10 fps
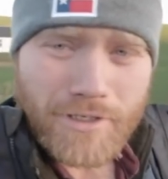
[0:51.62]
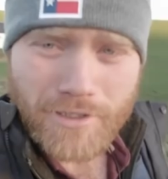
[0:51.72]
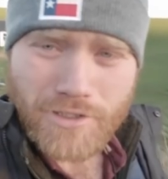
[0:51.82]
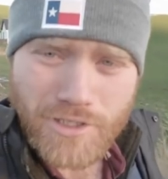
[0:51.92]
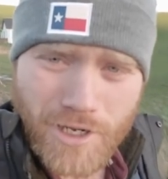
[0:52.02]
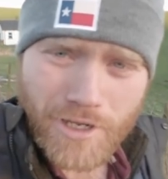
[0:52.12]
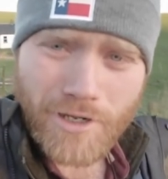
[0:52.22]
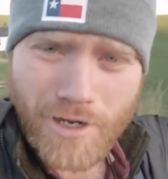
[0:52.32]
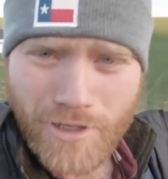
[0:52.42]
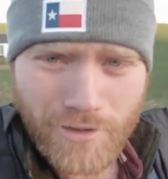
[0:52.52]
It's
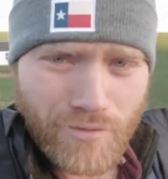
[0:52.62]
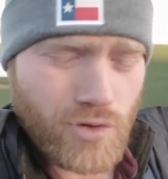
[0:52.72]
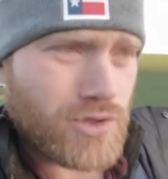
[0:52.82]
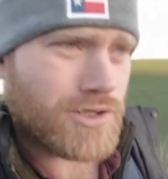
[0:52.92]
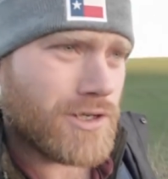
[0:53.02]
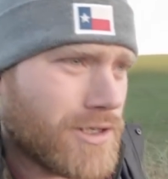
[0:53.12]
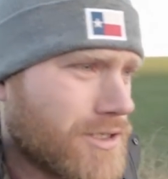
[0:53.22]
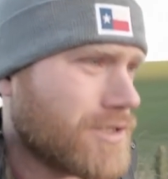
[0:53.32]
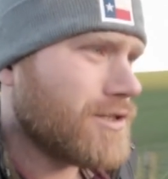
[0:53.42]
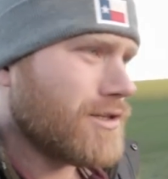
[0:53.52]
rather frosty and
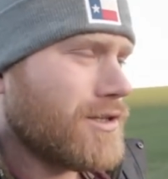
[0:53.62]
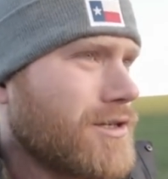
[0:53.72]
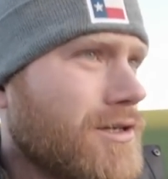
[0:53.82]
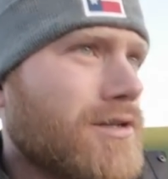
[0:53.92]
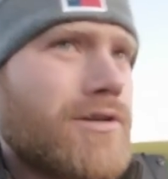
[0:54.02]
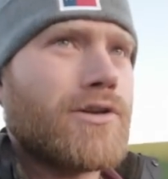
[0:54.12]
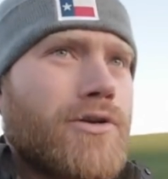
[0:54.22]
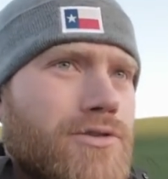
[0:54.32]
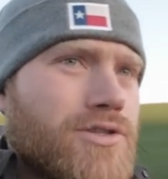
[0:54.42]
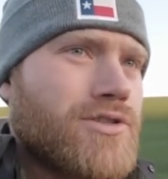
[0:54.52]
icy today.
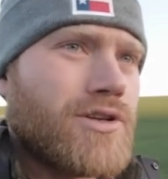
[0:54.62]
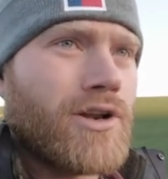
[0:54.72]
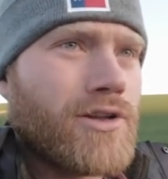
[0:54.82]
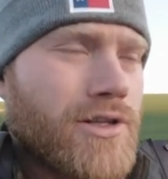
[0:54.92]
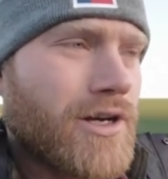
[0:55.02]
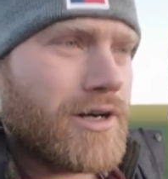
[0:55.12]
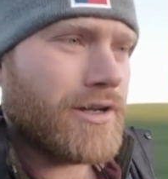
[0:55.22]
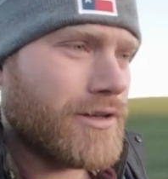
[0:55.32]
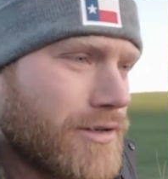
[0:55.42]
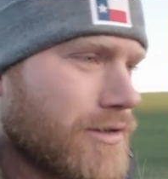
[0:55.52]
Grun's really
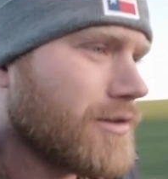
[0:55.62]
hard.